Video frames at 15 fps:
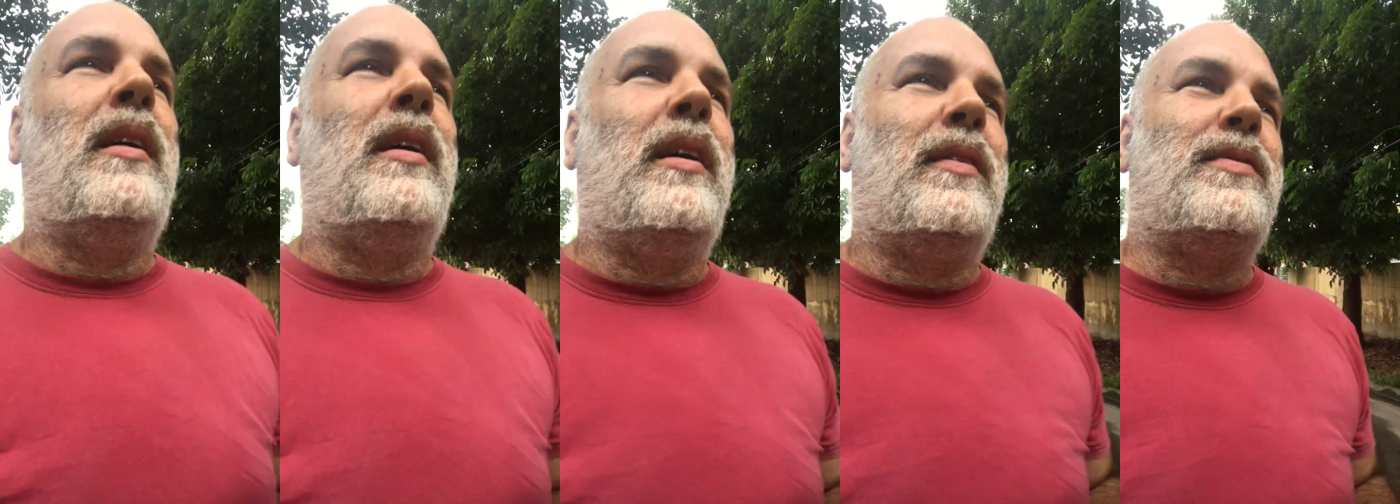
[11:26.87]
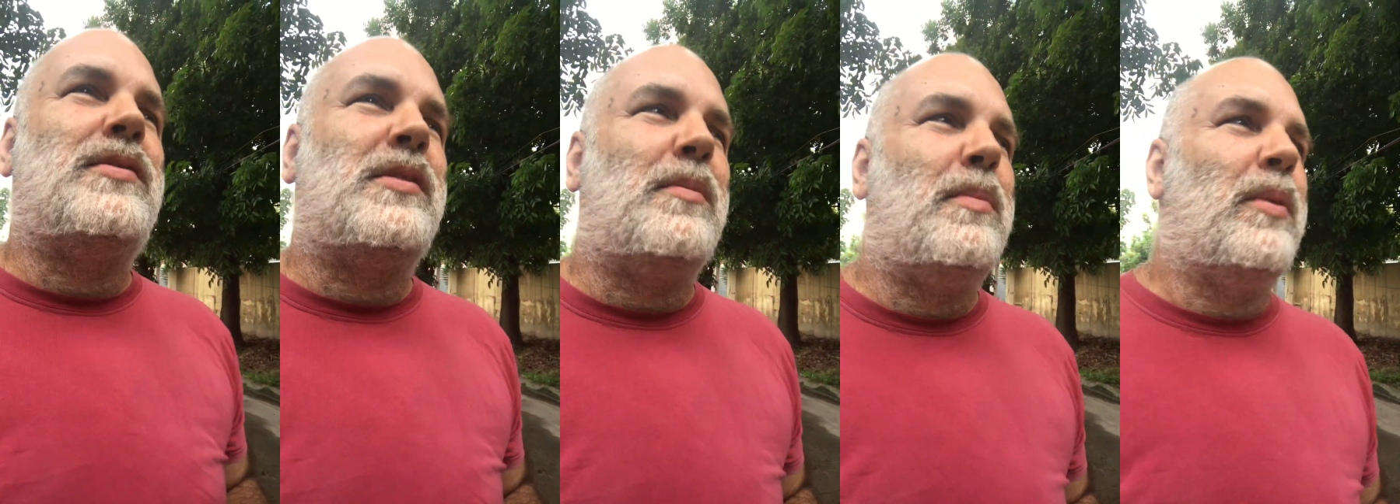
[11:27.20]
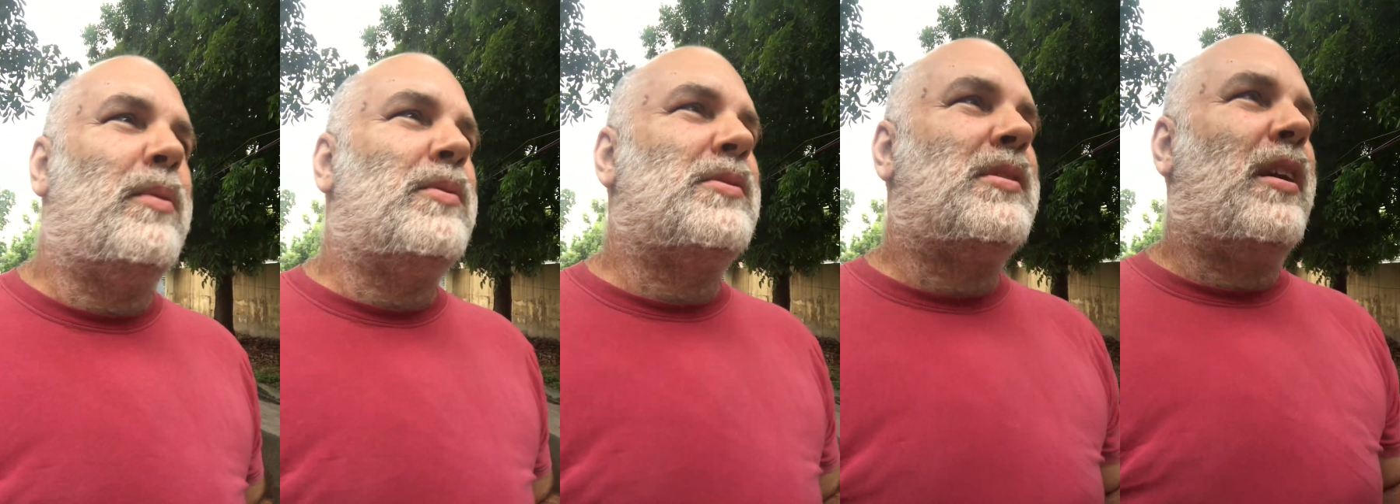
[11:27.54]
if somebody
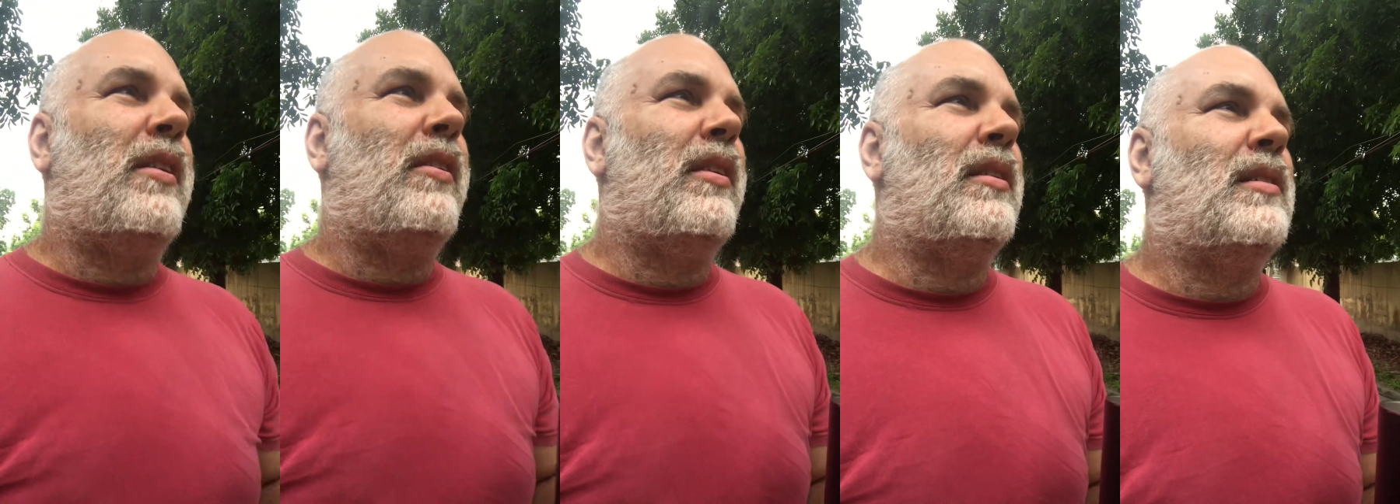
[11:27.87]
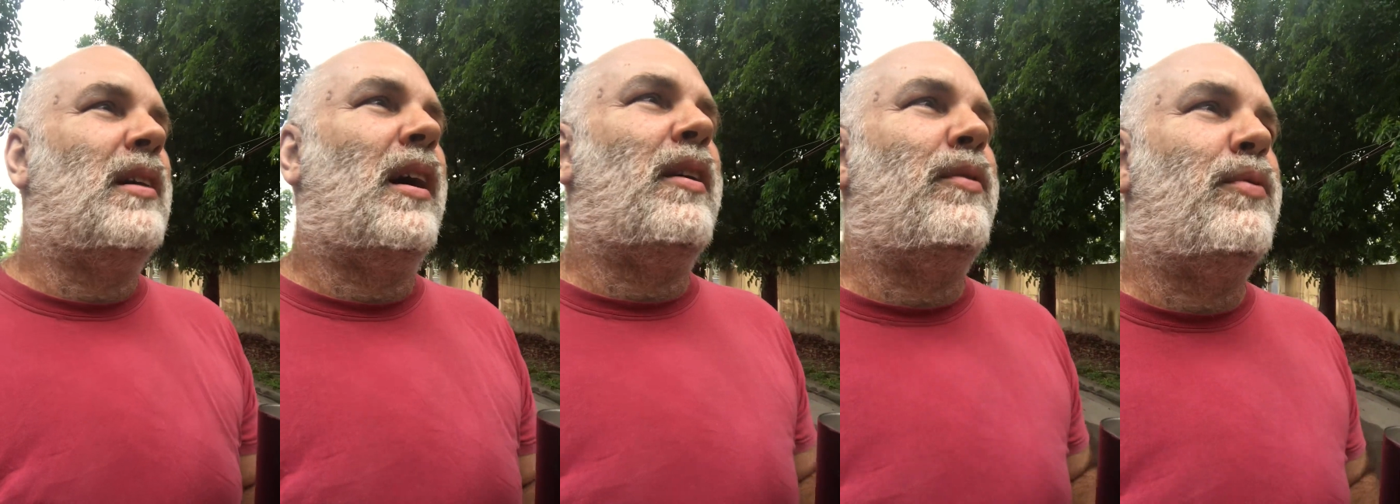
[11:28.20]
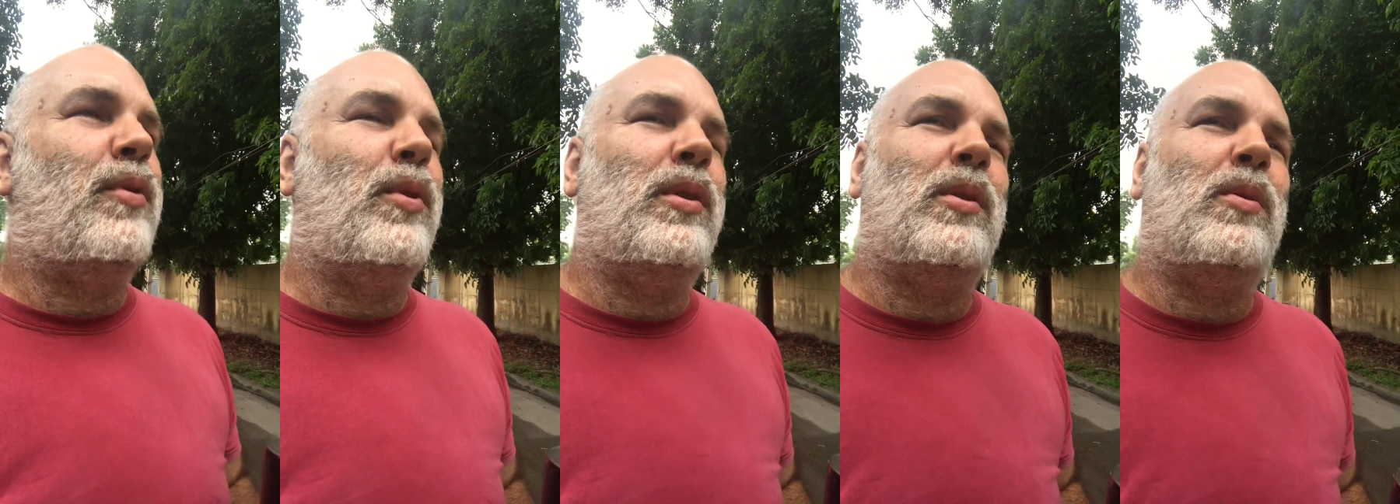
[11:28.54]
was carrying
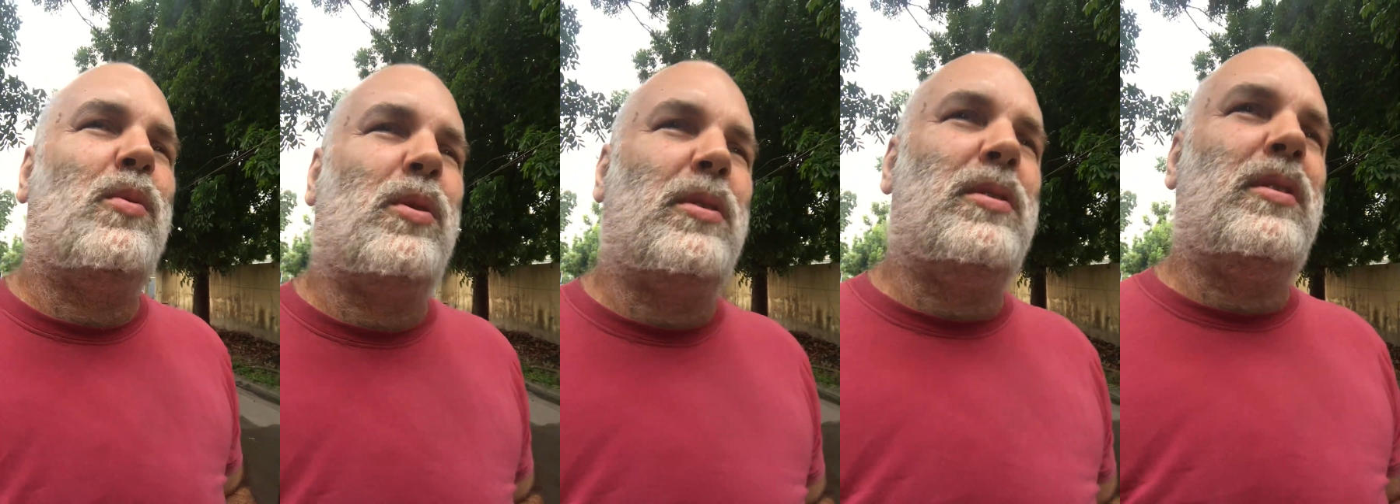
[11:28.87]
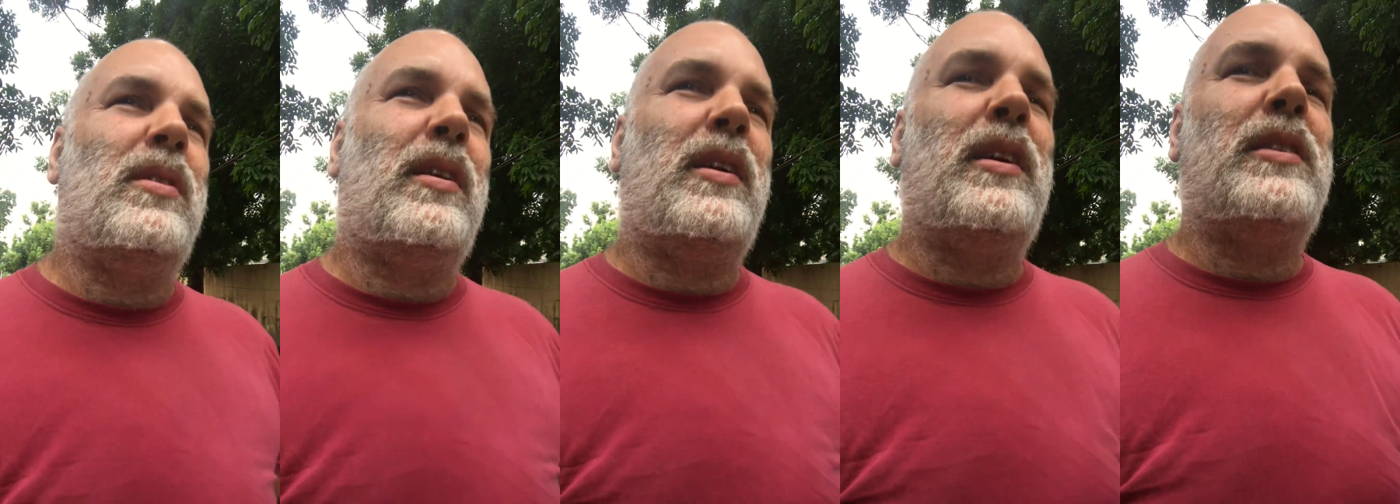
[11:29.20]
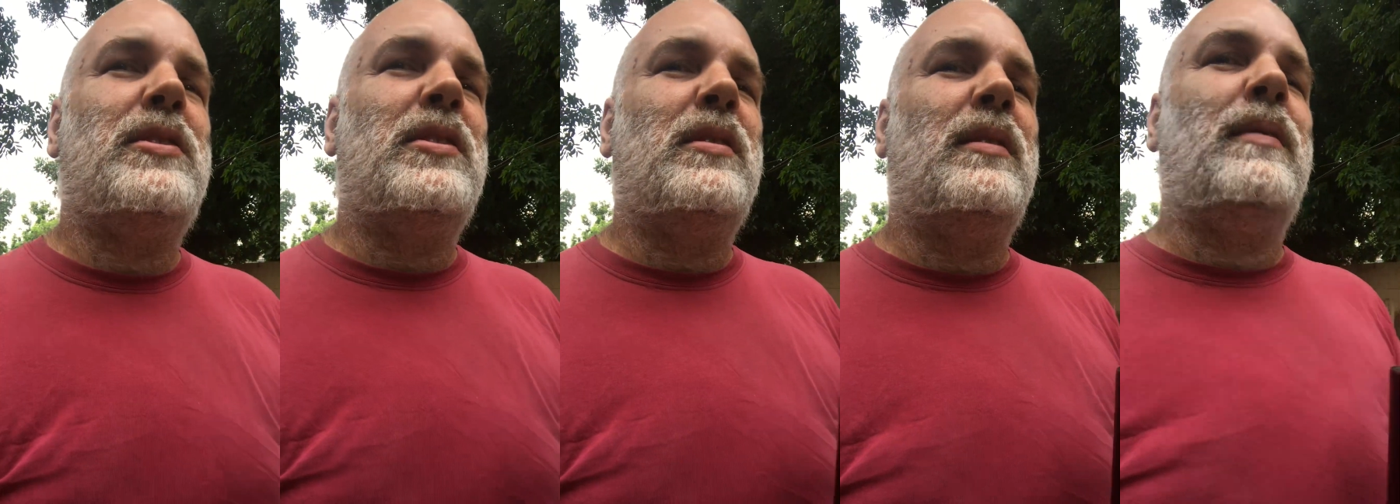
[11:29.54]
typhoid that worked in the
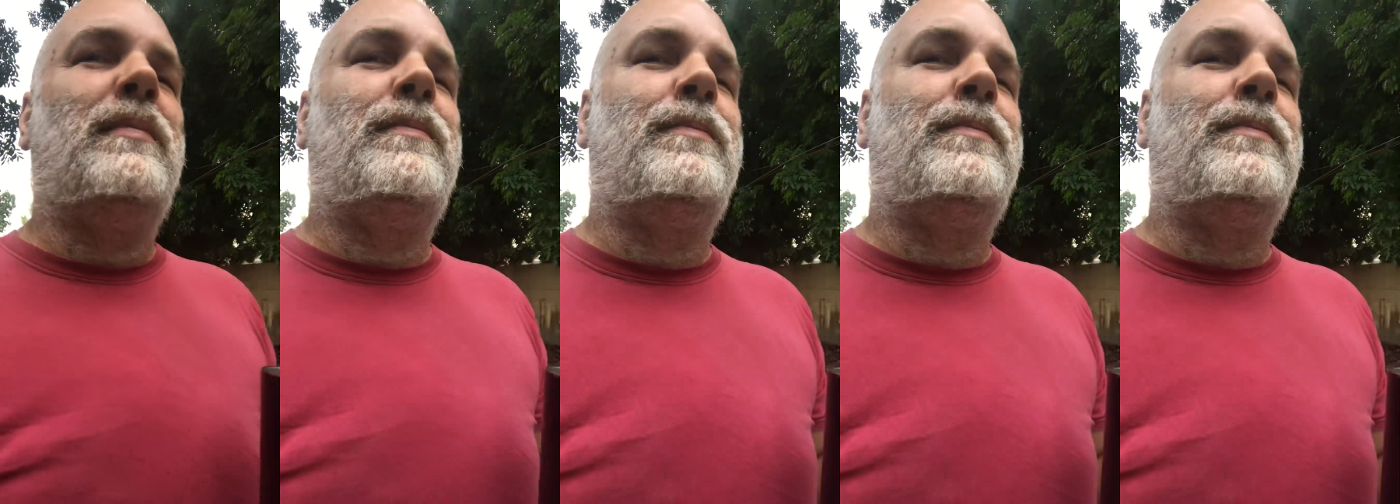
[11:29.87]
kitchen.